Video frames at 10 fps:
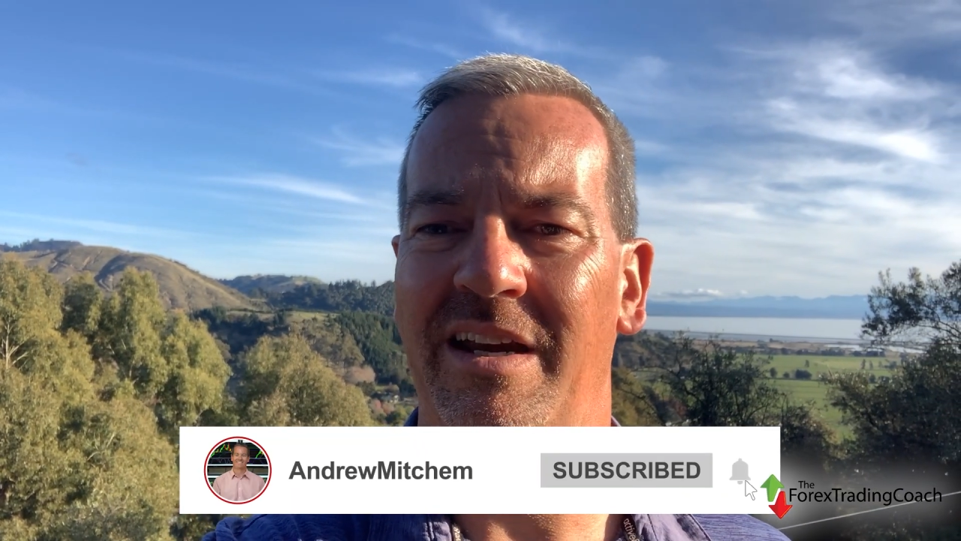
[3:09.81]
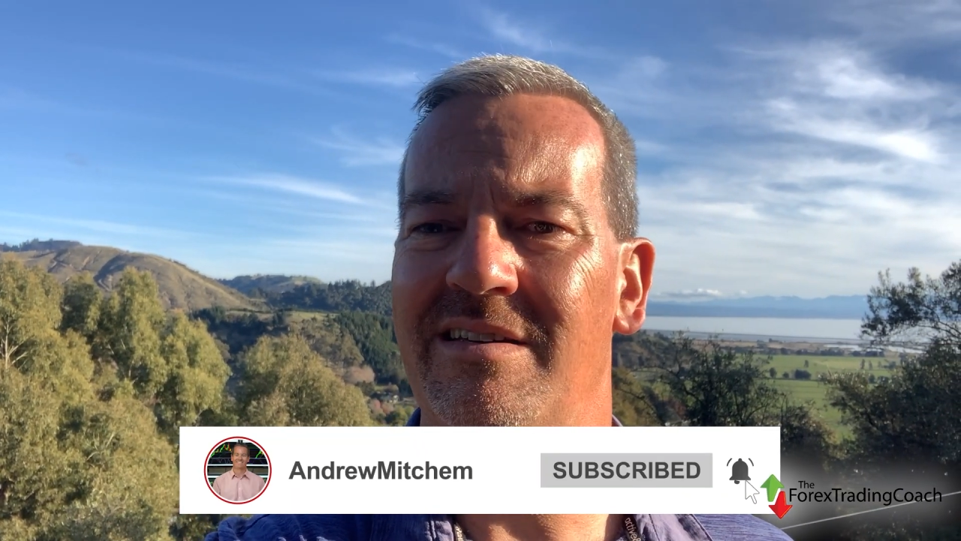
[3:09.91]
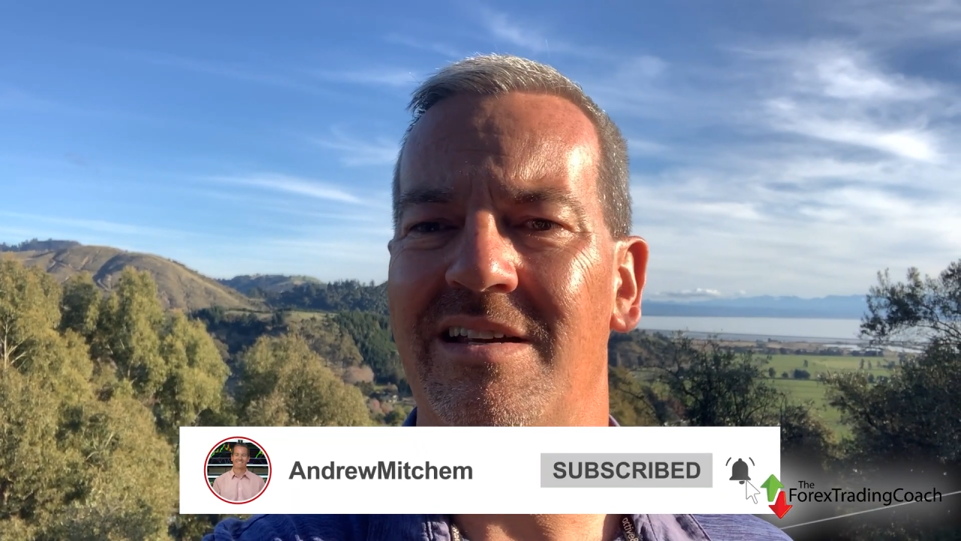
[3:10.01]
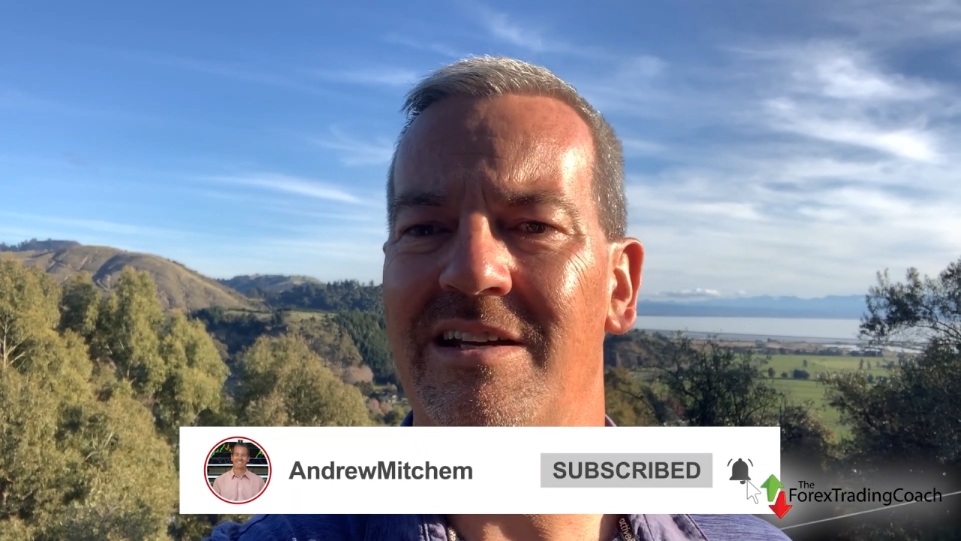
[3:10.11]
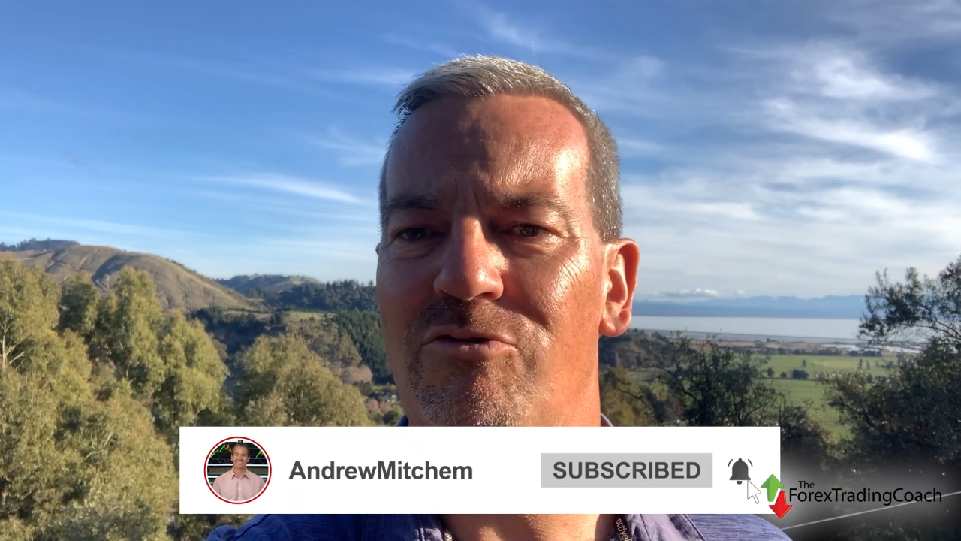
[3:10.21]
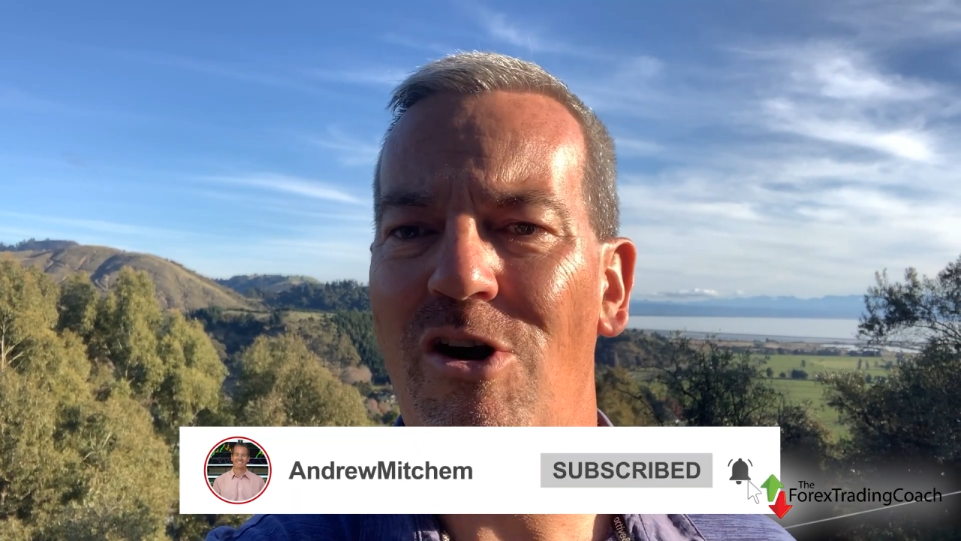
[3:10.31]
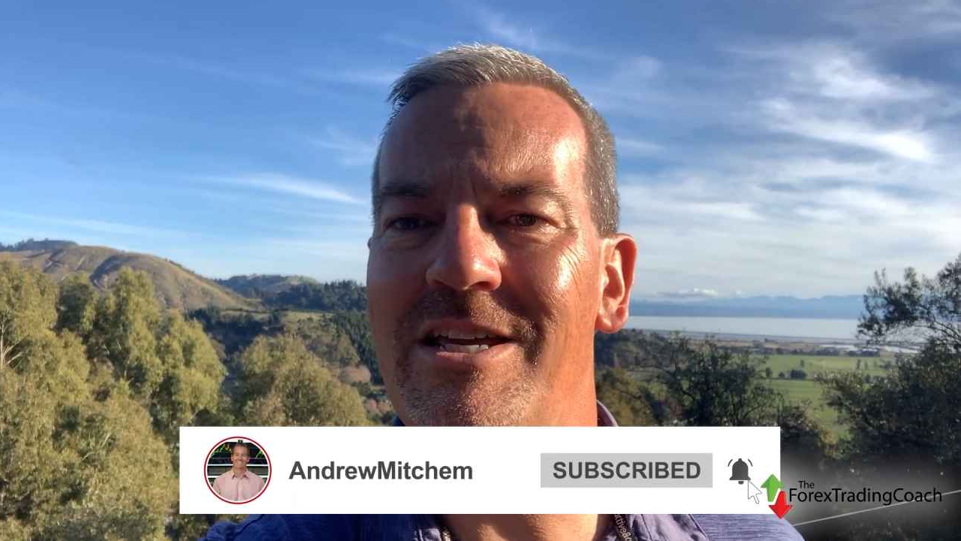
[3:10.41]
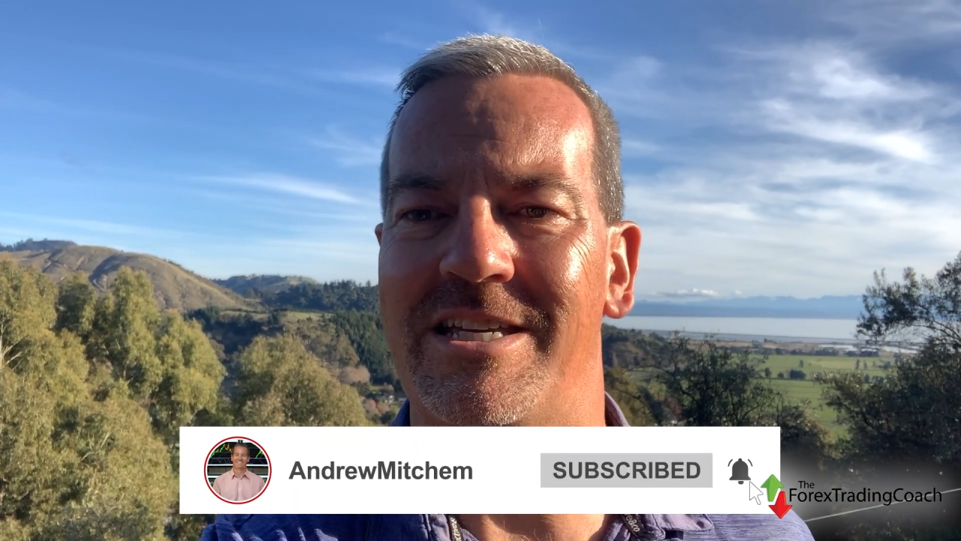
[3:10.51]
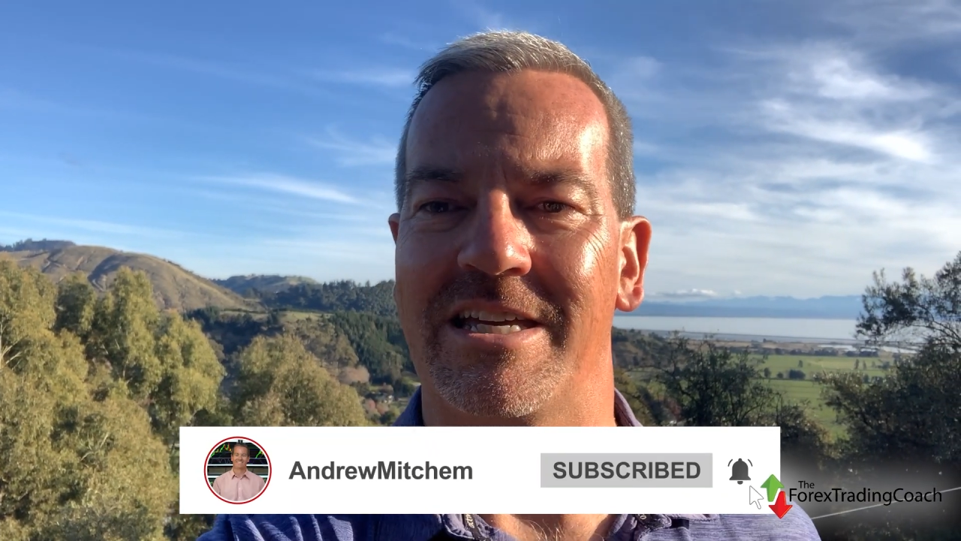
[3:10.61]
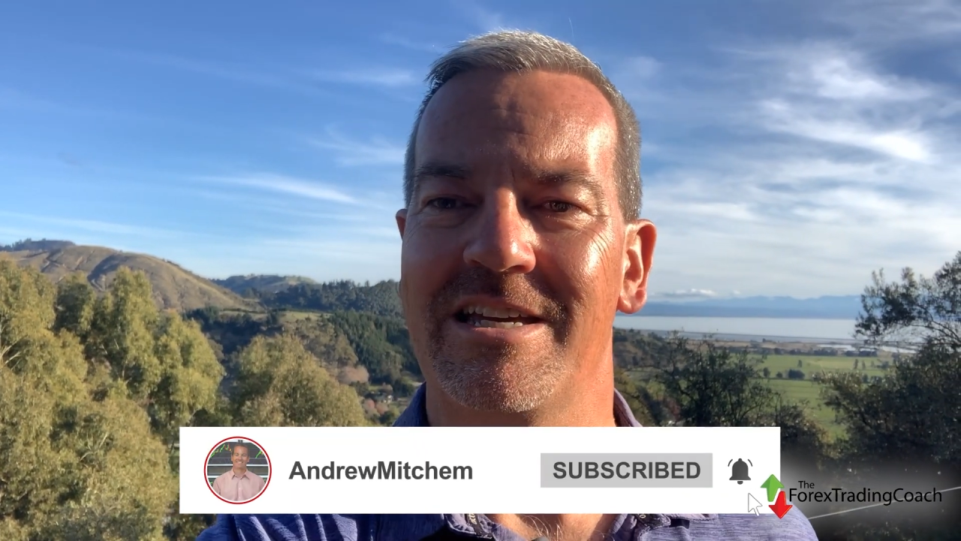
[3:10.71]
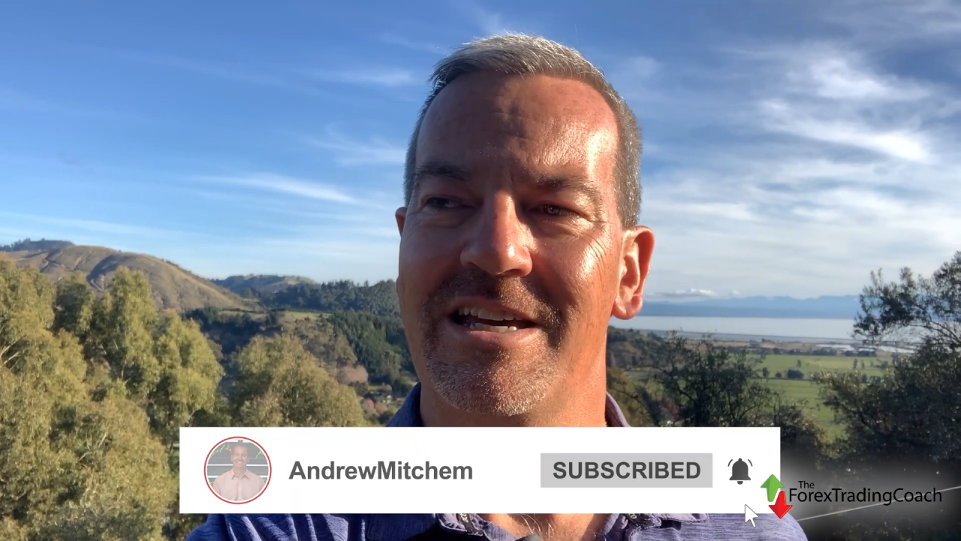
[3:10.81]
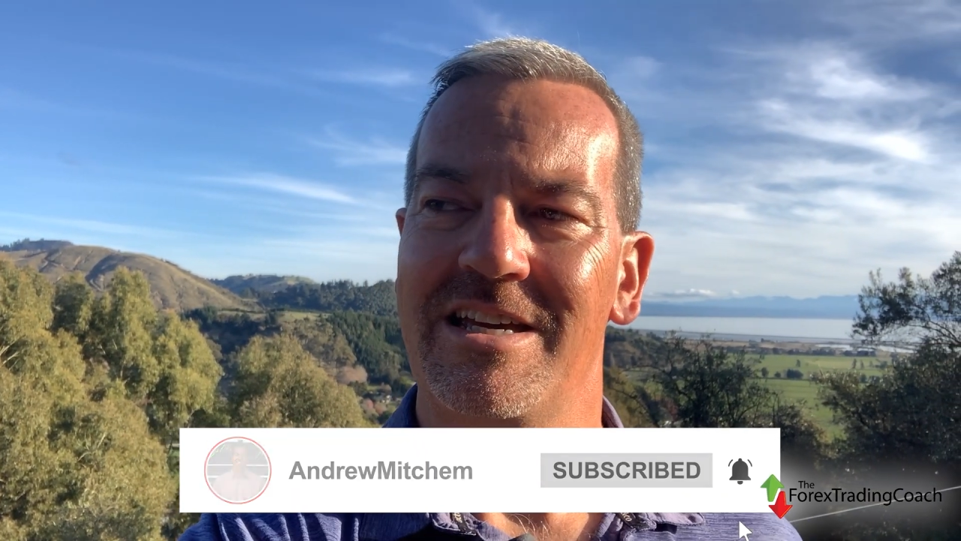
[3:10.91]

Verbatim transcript: and it's like crazy.